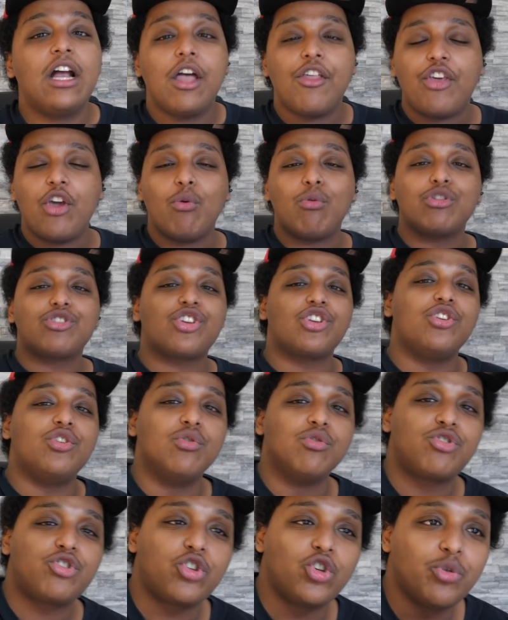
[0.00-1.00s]
there was a
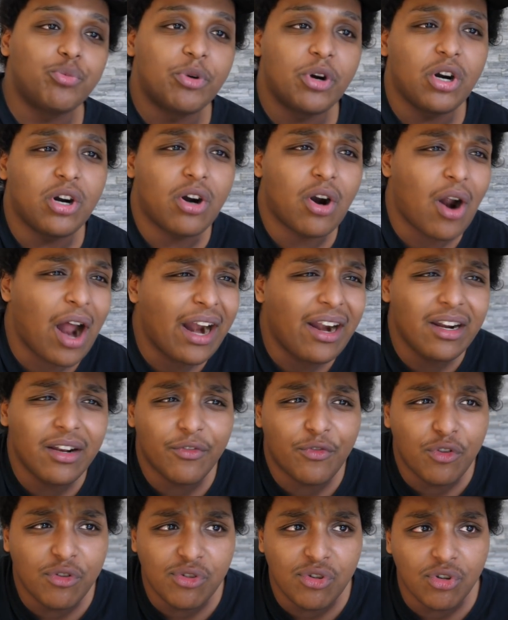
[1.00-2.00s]
YouTuber, I don't know
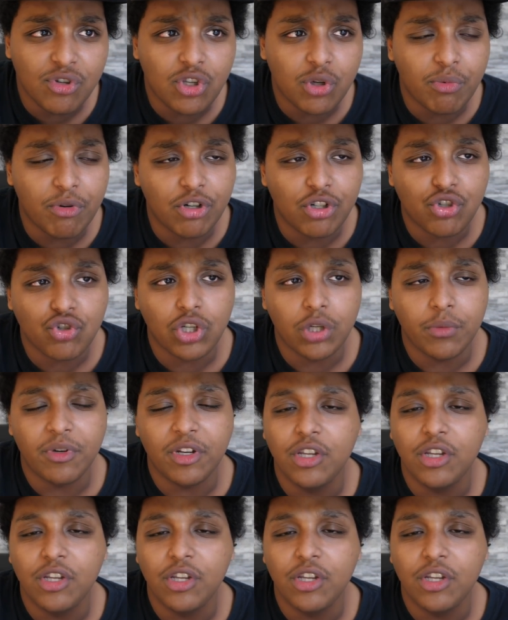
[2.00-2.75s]
if he was a YouTuber or a streamer,